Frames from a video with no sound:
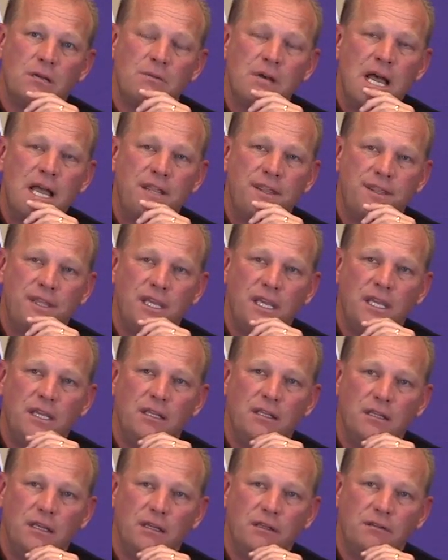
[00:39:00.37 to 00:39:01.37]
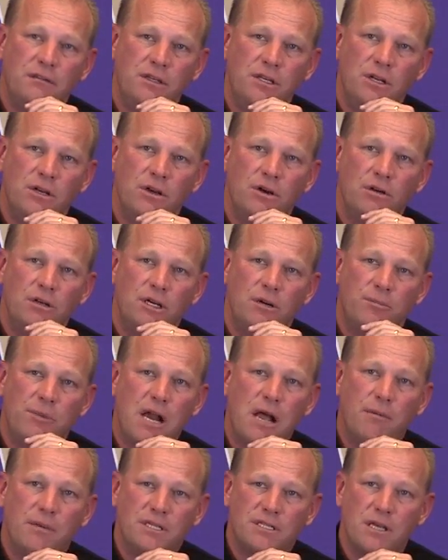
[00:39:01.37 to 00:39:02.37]
I think, you're
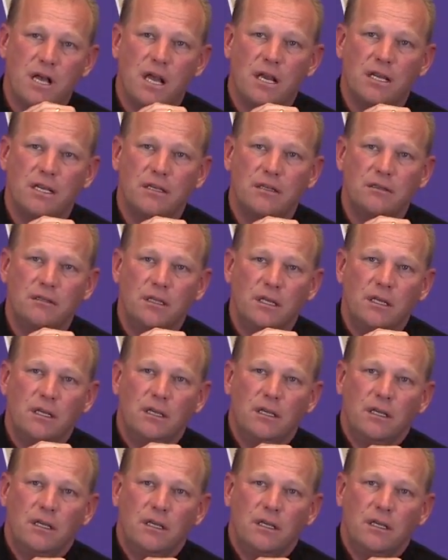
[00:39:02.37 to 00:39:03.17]
probably talking